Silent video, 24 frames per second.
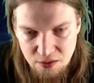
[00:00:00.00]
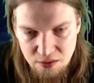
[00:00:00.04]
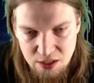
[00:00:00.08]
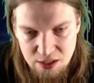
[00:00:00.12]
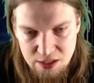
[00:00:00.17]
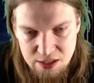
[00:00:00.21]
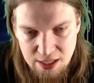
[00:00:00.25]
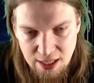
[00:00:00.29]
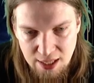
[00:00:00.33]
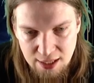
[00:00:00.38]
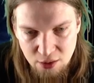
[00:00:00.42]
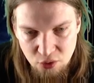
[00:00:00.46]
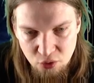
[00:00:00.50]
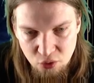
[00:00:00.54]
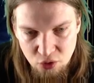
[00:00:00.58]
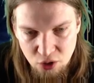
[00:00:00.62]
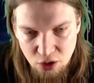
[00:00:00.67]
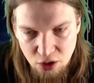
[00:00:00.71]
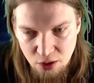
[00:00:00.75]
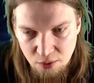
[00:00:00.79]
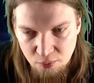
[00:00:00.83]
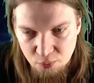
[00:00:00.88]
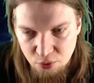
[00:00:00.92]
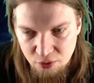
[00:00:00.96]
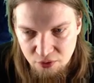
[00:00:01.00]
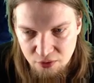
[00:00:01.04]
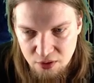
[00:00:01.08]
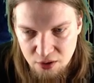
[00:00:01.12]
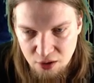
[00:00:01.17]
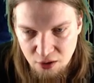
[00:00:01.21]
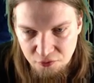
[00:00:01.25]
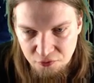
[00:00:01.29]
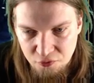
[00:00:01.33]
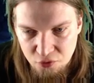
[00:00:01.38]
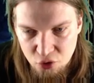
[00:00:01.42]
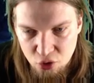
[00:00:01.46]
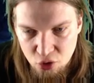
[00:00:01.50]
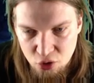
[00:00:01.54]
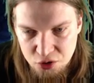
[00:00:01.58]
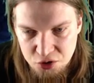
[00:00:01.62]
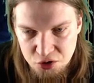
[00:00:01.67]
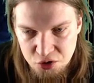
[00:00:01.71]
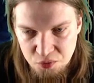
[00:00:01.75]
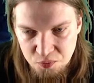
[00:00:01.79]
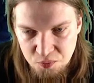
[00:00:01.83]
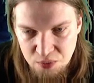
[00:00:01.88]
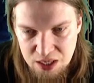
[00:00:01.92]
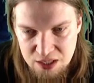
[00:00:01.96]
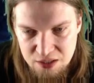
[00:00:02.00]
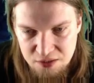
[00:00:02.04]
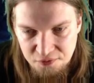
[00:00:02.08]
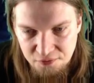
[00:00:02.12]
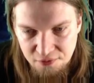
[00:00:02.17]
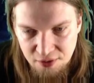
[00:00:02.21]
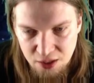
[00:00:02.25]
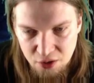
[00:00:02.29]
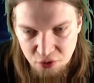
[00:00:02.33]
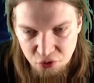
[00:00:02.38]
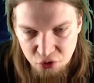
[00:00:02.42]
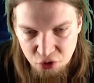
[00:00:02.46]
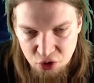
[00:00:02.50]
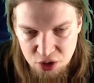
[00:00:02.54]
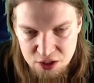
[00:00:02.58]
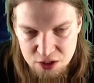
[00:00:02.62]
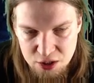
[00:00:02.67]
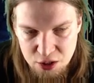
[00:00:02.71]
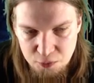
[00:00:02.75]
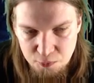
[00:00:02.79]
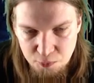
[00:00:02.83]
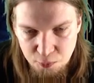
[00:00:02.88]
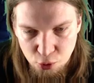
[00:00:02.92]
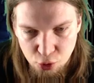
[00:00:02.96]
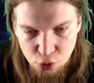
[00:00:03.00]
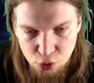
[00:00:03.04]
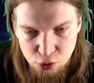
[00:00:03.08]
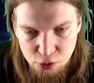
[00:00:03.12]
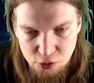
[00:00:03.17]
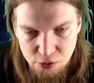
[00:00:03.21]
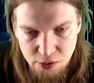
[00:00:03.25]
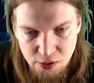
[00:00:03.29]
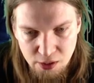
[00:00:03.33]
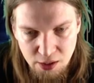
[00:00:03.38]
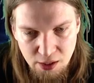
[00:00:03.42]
they tie Gunnar up with enough knots to pacify a frenzied bull.